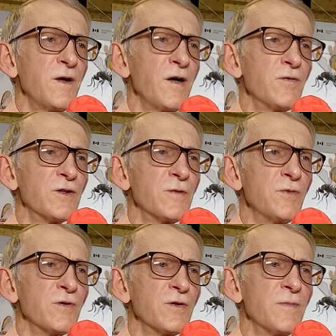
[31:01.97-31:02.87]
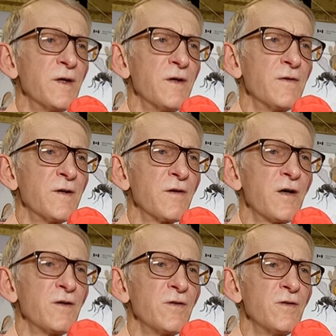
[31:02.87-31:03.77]
I was supported by the
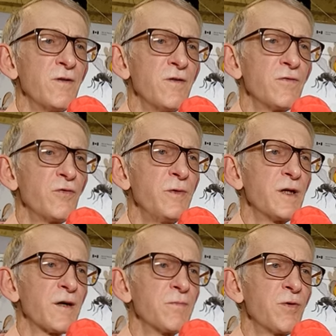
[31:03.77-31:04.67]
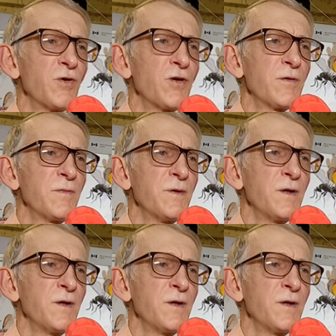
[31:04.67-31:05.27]
grant of Tubitak program.